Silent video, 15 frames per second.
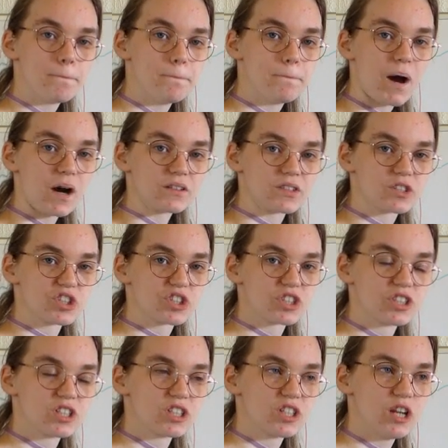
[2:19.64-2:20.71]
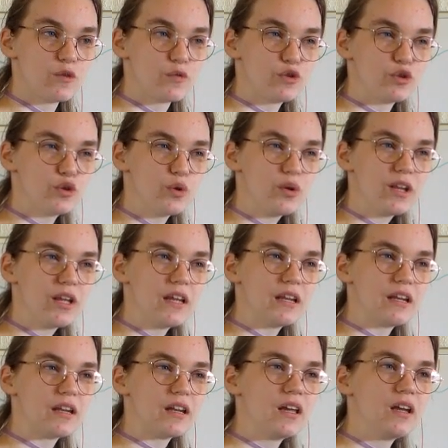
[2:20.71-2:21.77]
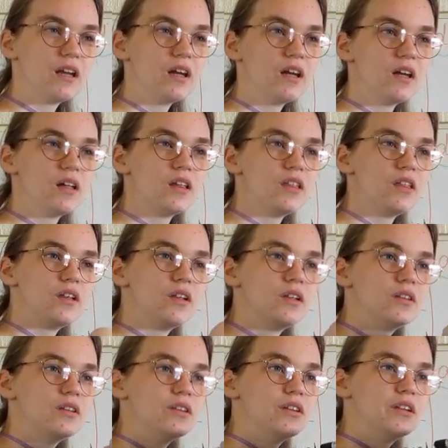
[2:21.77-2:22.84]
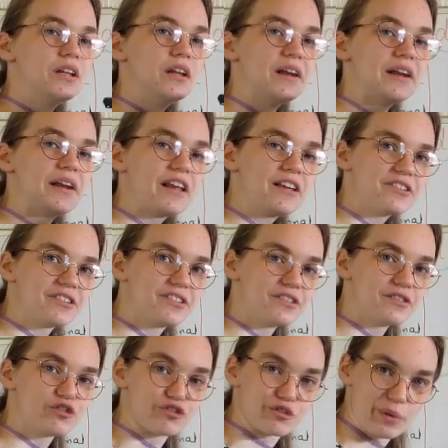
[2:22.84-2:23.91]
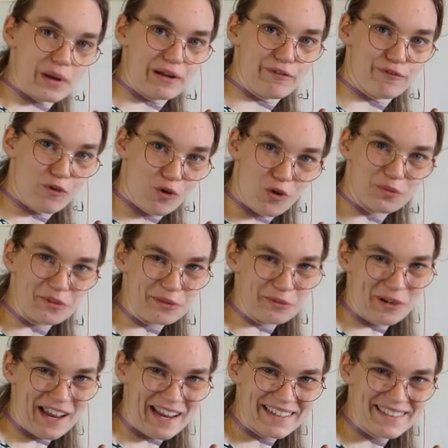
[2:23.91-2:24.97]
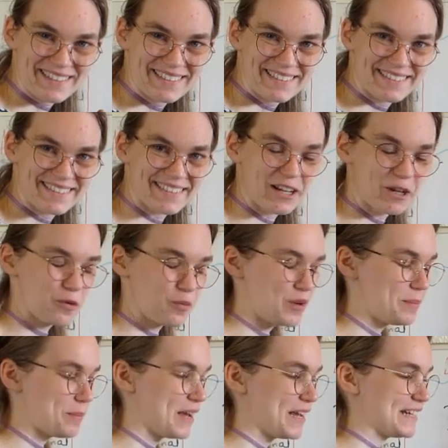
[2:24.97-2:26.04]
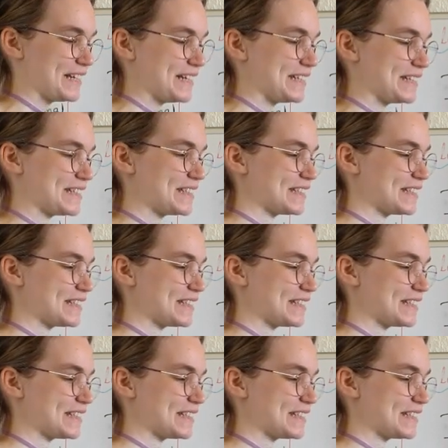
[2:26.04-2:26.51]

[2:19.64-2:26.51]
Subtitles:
But if we do it in the less straightforward way, we make it